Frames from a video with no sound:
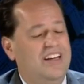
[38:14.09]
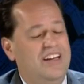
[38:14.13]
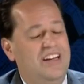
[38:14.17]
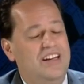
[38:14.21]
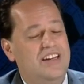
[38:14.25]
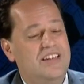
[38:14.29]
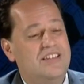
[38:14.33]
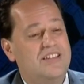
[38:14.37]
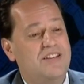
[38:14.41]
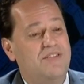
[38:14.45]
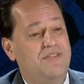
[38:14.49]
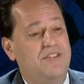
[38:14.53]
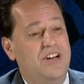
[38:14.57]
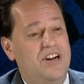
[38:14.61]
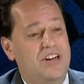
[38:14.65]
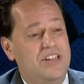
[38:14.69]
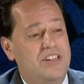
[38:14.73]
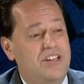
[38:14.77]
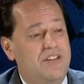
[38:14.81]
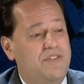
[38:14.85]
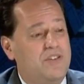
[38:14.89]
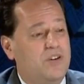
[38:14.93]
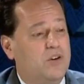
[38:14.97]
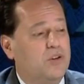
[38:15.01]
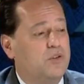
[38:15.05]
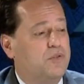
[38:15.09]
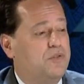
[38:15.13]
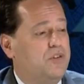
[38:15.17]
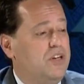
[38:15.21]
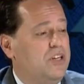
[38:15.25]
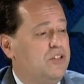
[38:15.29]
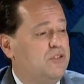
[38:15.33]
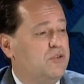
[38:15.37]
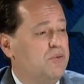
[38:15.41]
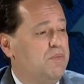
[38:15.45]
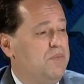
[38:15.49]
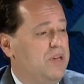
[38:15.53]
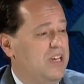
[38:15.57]
It's a very difficult thing
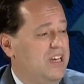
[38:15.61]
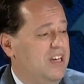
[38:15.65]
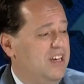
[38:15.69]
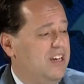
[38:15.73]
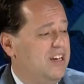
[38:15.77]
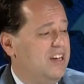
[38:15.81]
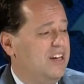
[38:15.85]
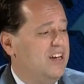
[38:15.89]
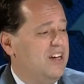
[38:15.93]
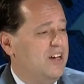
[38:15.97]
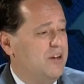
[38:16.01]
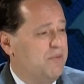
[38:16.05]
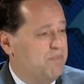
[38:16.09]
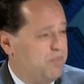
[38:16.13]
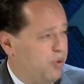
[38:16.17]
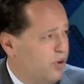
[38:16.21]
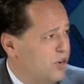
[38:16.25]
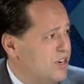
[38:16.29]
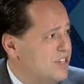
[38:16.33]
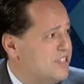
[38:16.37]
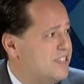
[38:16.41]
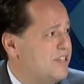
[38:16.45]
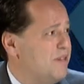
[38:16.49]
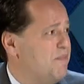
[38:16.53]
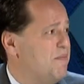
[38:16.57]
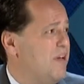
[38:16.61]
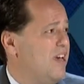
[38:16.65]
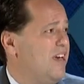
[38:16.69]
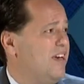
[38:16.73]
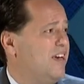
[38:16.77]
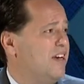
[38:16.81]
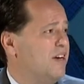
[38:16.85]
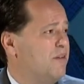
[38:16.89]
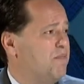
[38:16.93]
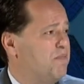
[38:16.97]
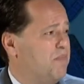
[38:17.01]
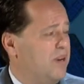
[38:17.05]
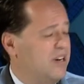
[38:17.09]
to be
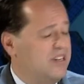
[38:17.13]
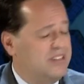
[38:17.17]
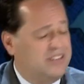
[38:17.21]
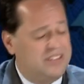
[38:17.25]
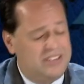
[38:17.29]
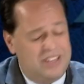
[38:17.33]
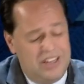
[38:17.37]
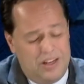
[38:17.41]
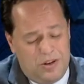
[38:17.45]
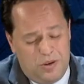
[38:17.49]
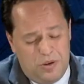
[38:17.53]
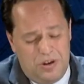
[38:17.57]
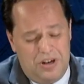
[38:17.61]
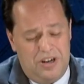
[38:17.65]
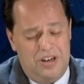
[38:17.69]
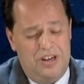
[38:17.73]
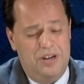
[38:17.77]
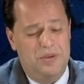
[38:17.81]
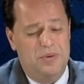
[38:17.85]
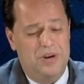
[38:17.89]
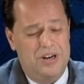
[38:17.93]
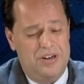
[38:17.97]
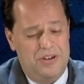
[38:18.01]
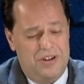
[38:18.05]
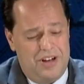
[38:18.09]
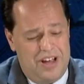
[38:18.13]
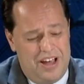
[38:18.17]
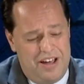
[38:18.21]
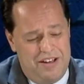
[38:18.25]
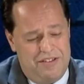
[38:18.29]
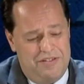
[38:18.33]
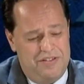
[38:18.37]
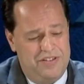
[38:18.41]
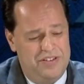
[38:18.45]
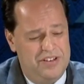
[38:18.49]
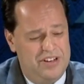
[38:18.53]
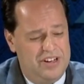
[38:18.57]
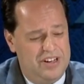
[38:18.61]
policymaker, particularly when you
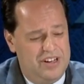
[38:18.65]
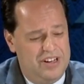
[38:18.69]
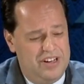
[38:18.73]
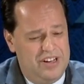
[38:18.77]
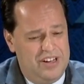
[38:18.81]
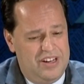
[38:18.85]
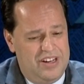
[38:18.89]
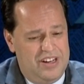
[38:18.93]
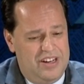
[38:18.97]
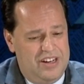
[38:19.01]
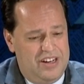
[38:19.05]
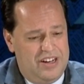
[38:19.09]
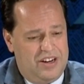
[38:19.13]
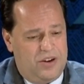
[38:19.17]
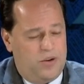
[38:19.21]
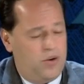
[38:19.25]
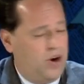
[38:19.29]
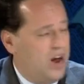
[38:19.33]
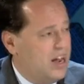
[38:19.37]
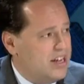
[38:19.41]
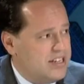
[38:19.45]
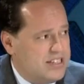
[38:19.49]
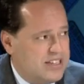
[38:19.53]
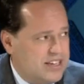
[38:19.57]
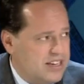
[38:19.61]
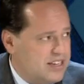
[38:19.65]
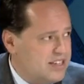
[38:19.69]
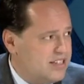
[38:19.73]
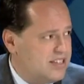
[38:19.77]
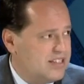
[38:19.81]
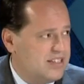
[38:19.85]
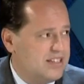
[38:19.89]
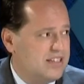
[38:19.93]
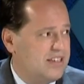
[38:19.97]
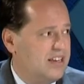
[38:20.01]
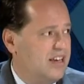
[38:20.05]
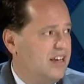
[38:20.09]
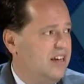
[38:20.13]
have
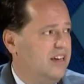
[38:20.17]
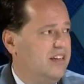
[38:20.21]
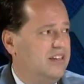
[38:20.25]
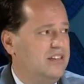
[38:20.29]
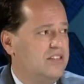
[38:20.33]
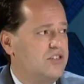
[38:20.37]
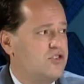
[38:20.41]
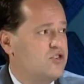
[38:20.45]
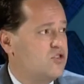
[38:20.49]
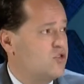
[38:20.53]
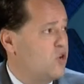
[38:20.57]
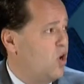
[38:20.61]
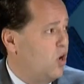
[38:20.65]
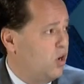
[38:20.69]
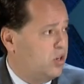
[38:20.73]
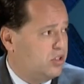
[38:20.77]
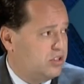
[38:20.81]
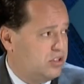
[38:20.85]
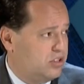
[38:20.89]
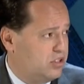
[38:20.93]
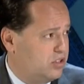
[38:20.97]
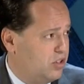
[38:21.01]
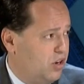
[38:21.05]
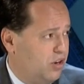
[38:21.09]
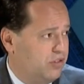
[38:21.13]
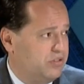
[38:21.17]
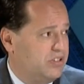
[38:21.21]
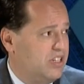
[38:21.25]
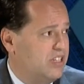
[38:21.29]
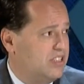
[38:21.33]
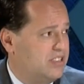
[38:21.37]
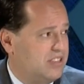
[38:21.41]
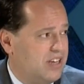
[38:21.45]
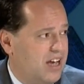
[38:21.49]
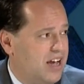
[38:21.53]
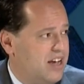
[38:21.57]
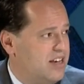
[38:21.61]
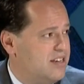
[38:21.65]
crises and shocks of the
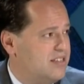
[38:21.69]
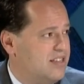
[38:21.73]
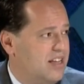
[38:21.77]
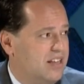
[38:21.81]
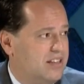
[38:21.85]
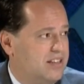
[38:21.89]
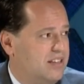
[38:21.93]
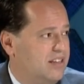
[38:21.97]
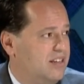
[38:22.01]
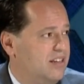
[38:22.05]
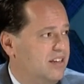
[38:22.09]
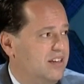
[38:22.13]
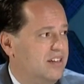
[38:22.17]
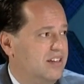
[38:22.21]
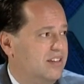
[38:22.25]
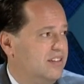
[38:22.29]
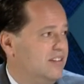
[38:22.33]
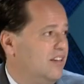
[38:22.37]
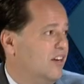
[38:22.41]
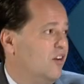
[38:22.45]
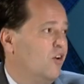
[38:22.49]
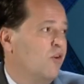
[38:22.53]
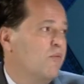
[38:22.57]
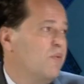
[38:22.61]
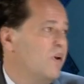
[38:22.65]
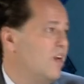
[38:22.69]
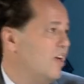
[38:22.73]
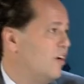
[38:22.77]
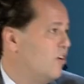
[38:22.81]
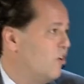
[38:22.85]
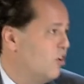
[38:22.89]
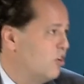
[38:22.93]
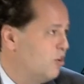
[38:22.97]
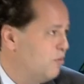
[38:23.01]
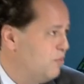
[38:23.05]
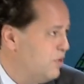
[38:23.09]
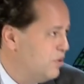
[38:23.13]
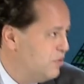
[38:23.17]
size that the global
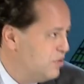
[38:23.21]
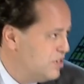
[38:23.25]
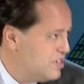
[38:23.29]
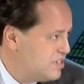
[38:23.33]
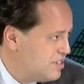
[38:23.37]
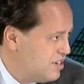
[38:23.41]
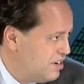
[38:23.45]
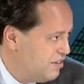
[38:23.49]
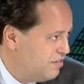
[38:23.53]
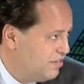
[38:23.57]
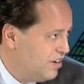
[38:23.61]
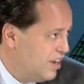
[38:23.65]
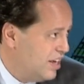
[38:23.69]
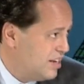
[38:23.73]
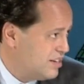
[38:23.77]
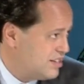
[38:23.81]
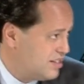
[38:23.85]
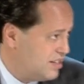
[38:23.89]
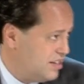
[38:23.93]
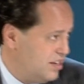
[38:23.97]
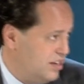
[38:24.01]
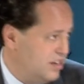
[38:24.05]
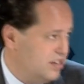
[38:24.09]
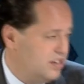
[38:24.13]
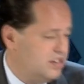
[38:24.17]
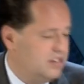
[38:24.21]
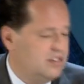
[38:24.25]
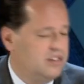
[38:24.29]
economy received last year.